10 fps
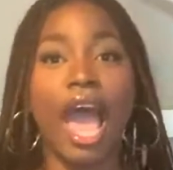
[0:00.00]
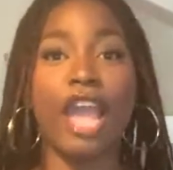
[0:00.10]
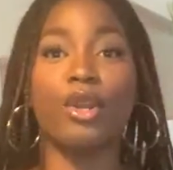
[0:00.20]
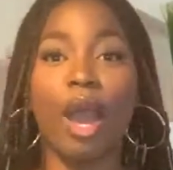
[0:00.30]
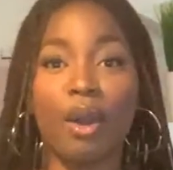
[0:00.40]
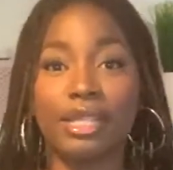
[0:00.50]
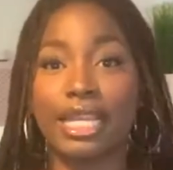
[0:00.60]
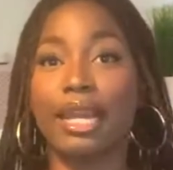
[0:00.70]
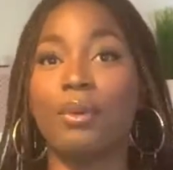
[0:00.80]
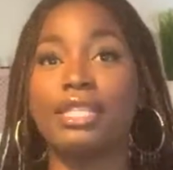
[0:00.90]
And you know how I was
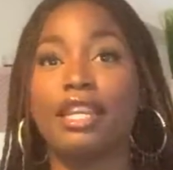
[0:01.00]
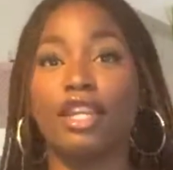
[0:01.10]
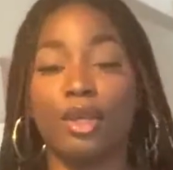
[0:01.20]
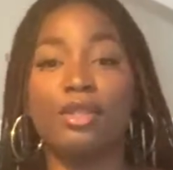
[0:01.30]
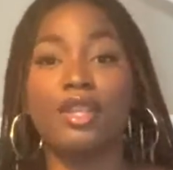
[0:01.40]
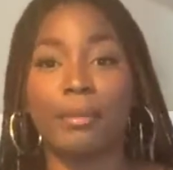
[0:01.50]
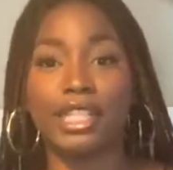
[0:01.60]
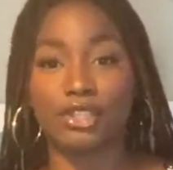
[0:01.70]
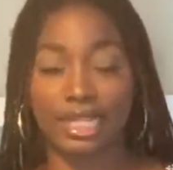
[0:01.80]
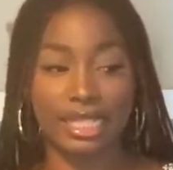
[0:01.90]
saying I wanted cute summer
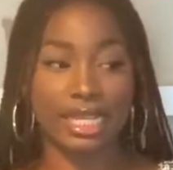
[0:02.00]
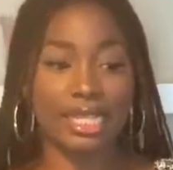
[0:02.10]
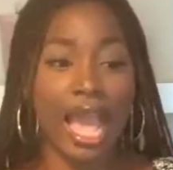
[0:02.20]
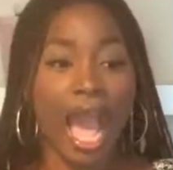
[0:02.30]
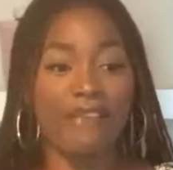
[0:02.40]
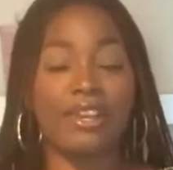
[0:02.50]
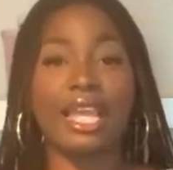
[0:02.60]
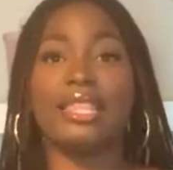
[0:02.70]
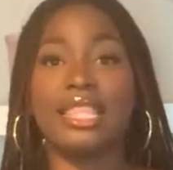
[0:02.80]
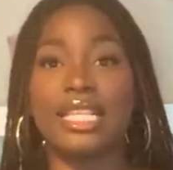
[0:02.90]
dresses? I feel
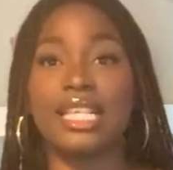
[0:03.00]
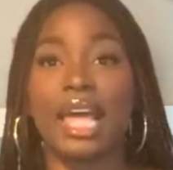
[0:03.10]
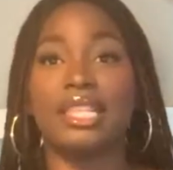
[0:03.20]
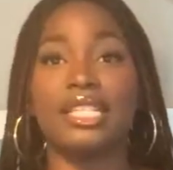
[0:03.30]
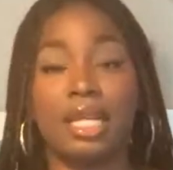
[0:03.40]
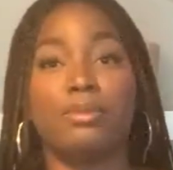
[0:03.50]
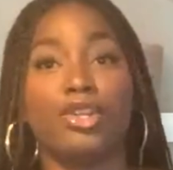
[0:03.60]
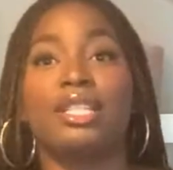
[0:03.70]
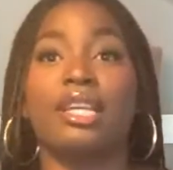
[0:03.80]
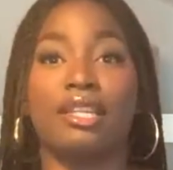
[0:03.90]
like this and the slip
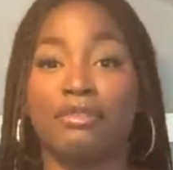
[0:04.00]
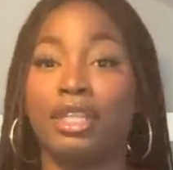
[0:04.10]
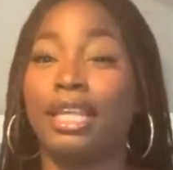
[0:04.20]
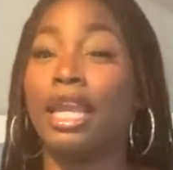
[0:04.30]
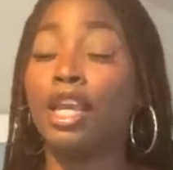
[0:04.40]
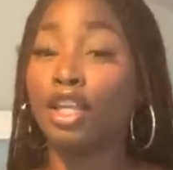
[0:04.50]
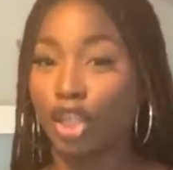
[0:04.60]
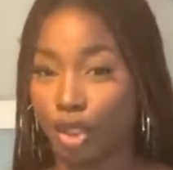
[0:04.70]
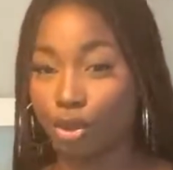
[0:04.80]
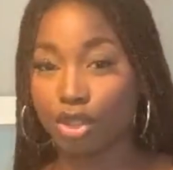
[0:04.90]
dress are definitely
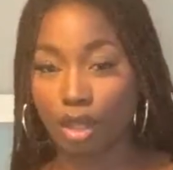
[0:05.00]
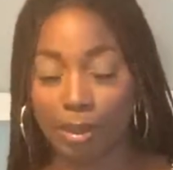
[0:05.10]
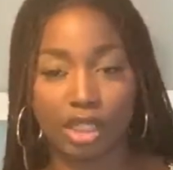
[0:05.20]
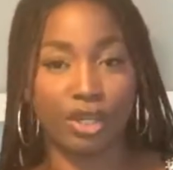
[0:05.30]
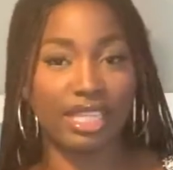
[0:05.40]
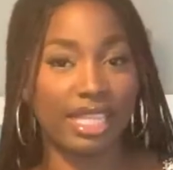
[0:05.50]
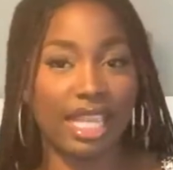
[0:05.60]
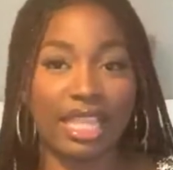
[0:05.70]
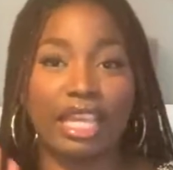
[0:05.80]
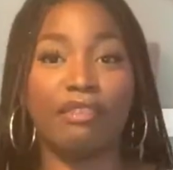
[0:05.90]
cute summer dresses,
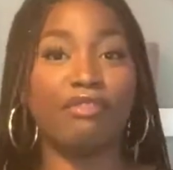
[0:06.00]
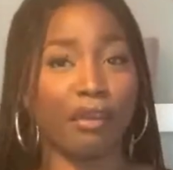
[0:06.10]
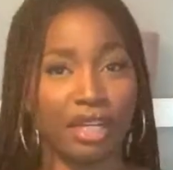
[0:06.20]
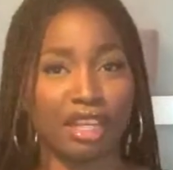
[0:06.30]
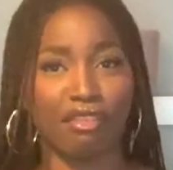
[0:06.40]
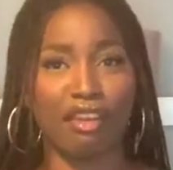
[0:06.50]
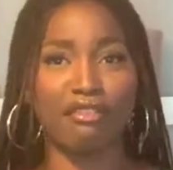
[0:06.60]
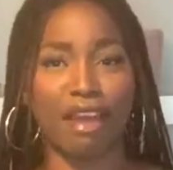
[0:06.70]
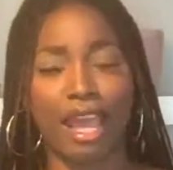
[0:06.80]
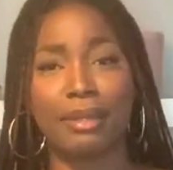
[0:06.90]
and they give very different
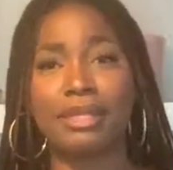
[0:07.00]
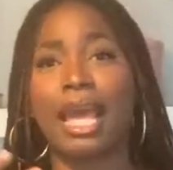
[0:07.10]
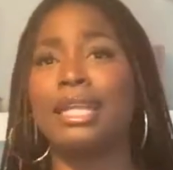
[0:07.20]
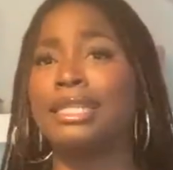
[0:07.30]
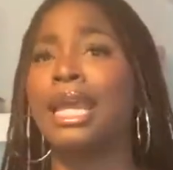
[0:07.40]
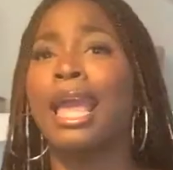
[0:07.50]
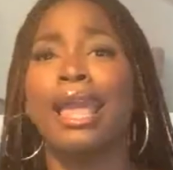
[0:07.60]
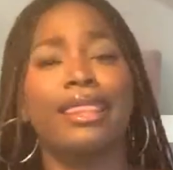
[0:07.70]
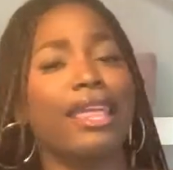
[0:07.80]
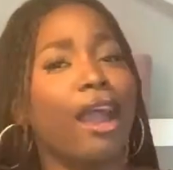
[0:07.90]
vibes, and
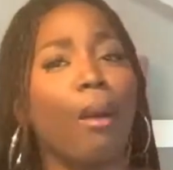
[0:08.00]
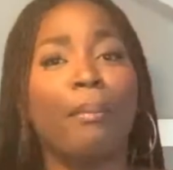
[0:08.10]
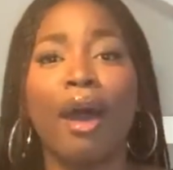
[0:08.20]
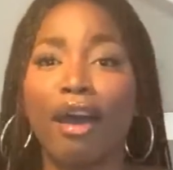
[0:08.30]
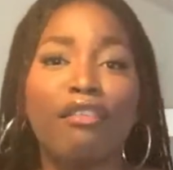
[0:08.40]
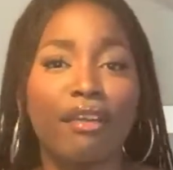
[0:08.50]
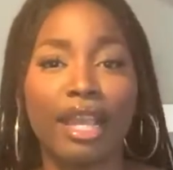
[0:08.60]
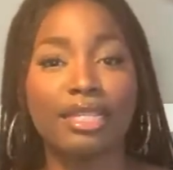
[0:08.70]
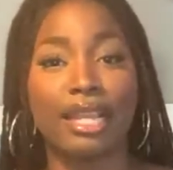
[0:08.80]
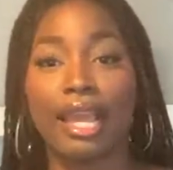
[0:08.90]
they are
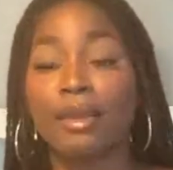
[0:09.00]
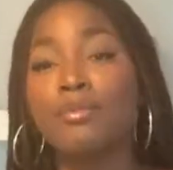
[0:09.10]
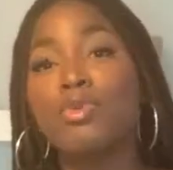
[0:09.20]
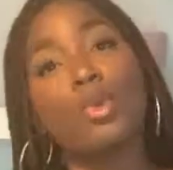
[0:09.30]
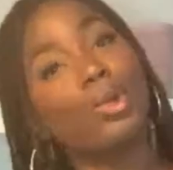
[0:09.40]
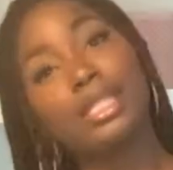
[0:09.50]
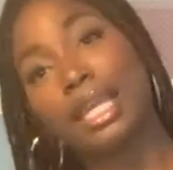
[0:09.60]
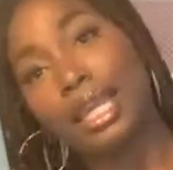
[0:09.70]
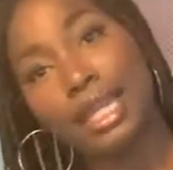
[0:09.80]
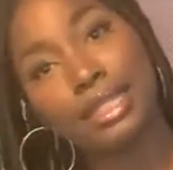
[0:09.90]
perfect. Like, once
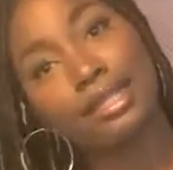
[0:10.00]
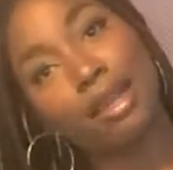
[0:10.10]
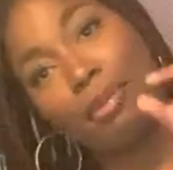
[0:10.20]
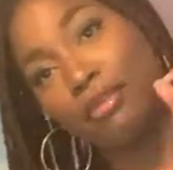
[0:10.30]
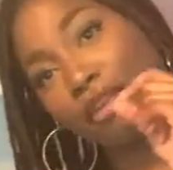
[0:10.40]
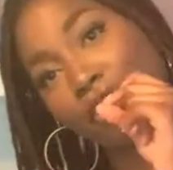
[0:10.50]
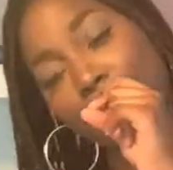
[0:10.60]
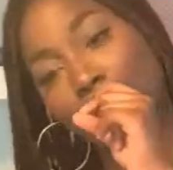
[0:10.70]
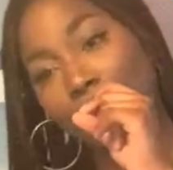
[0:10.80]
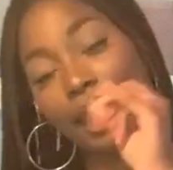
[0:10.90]
again, is this not perfect for a
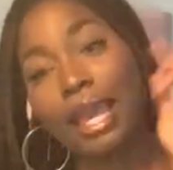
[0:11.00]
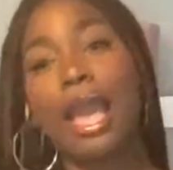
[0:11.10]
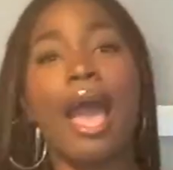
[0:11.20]
picnic?